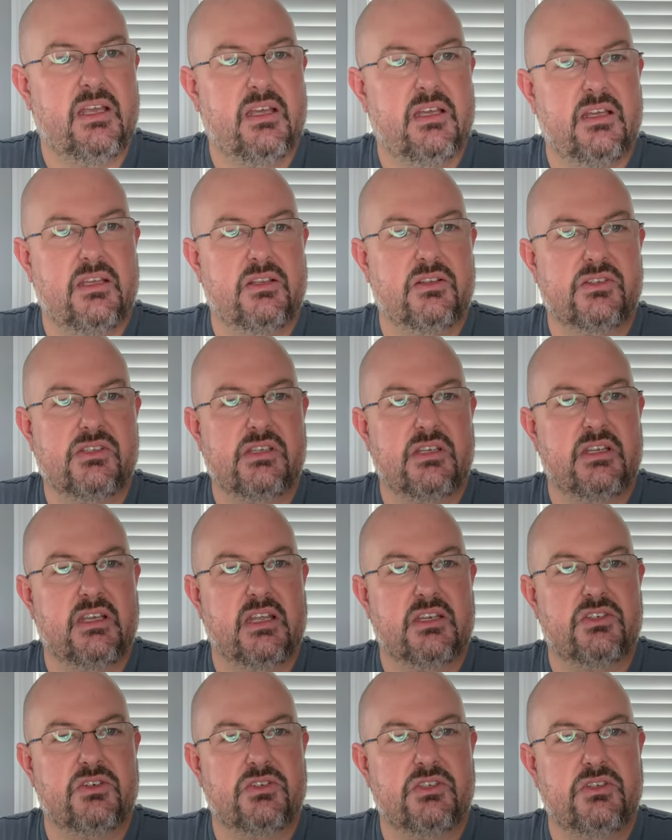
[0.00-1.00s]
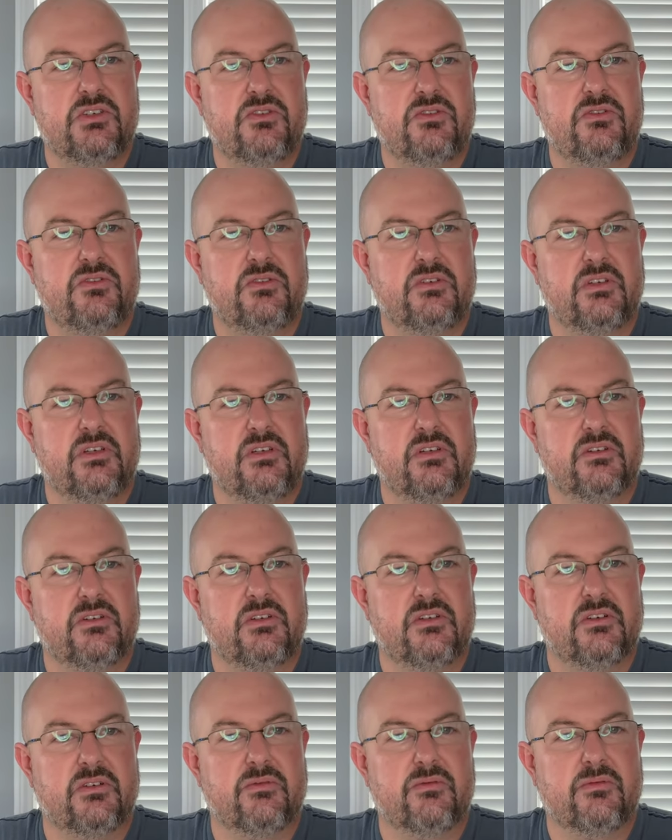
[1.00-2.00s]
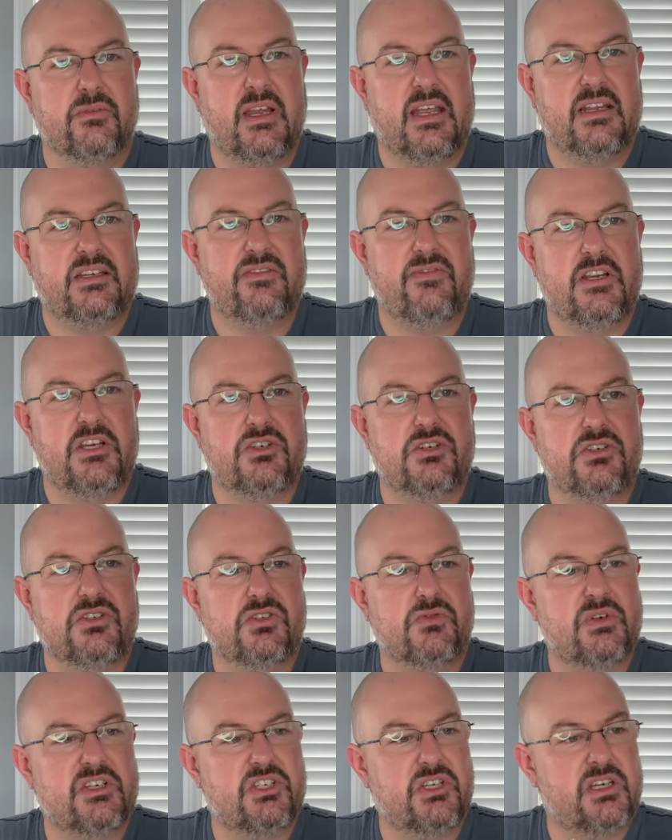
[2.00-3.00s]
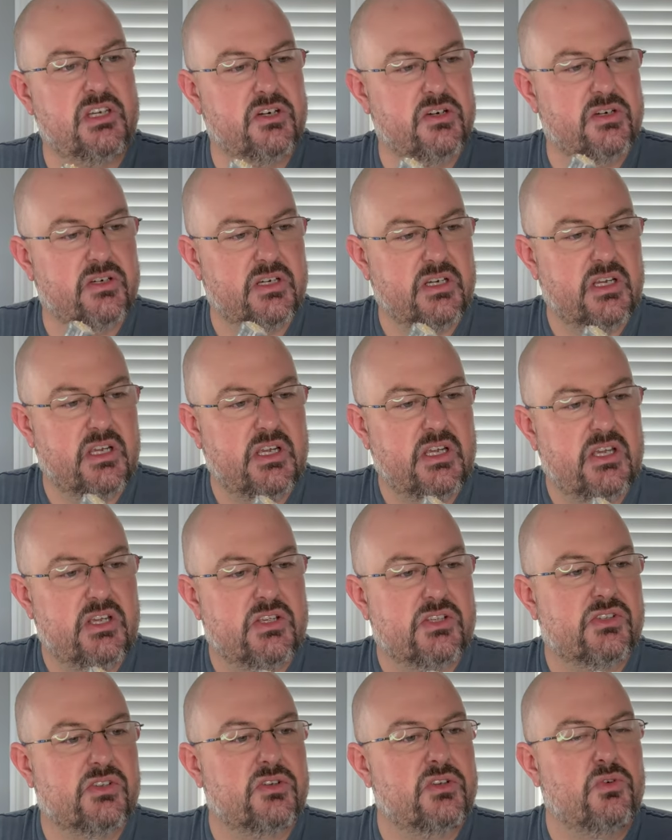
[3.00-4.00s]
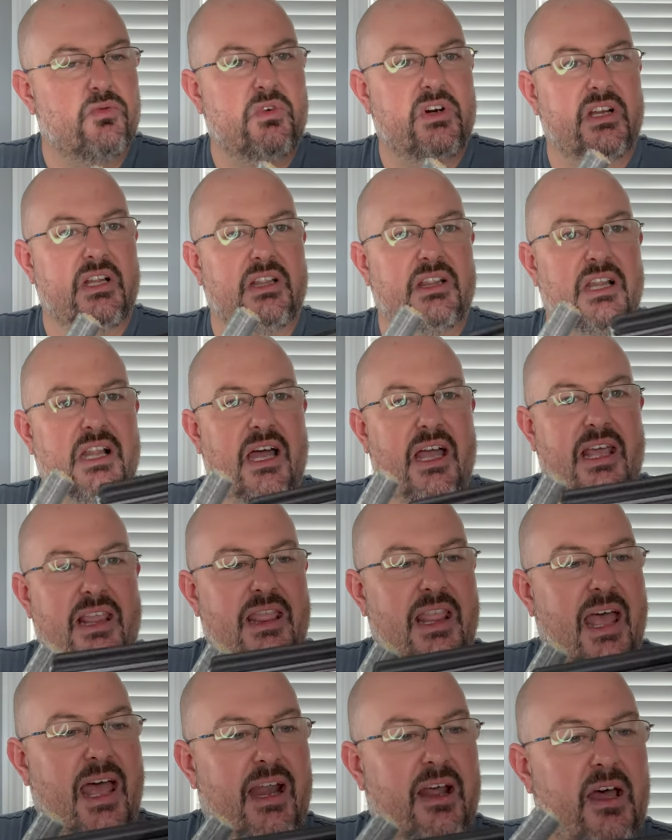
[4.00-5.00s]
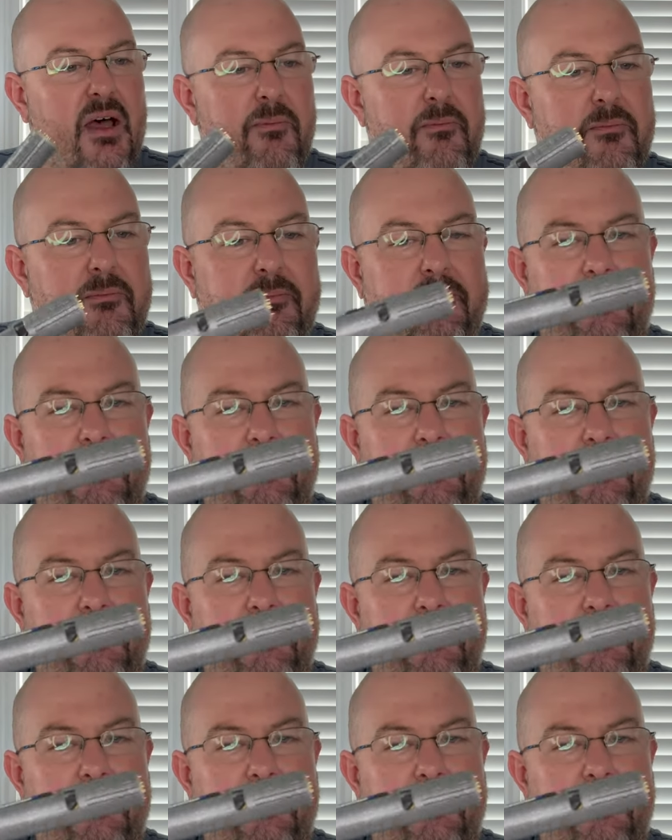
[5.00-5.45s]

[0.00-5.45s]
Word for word: Uh, you'll see you got your two, your, your activation switch here. So you'll want to line that up